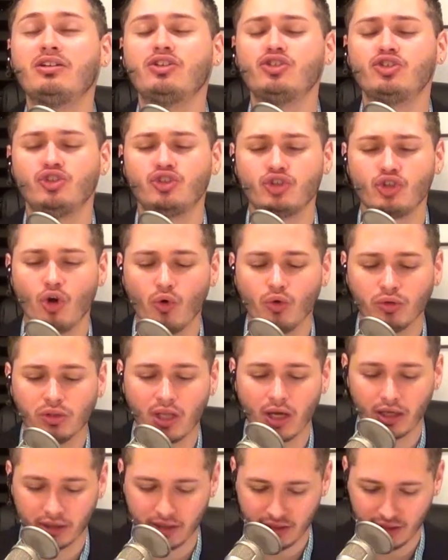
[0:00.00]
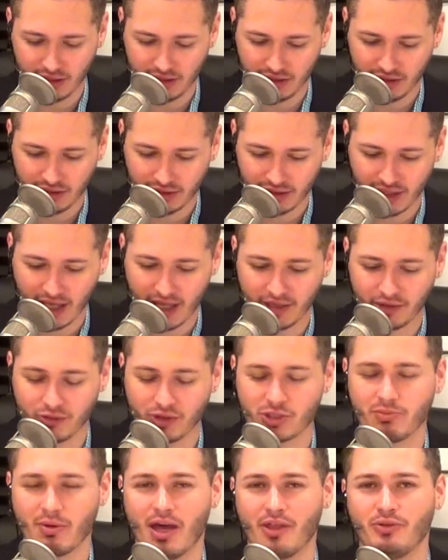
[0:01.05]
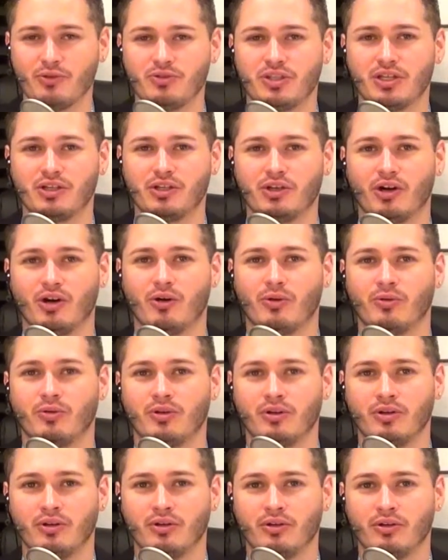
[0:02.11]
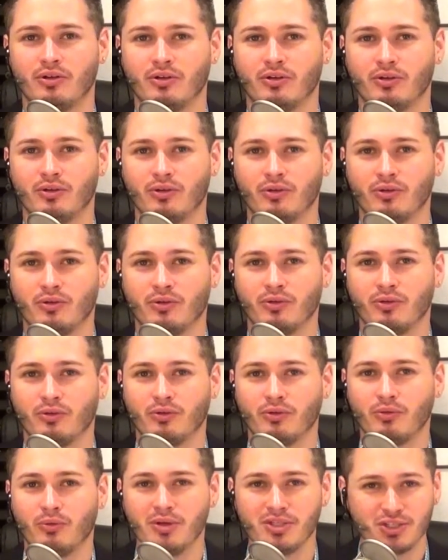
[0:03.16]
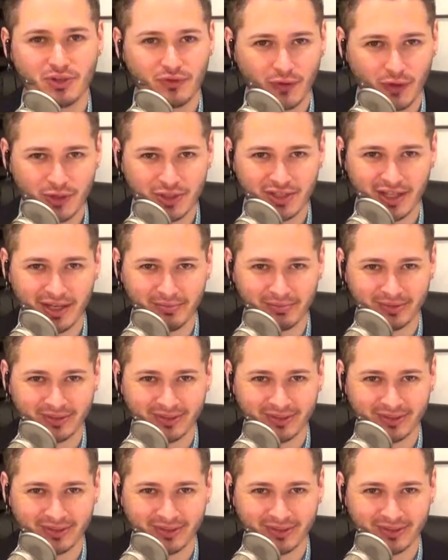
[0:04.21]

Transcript: so lucky that Chris Matthews didn't go. What's his first name?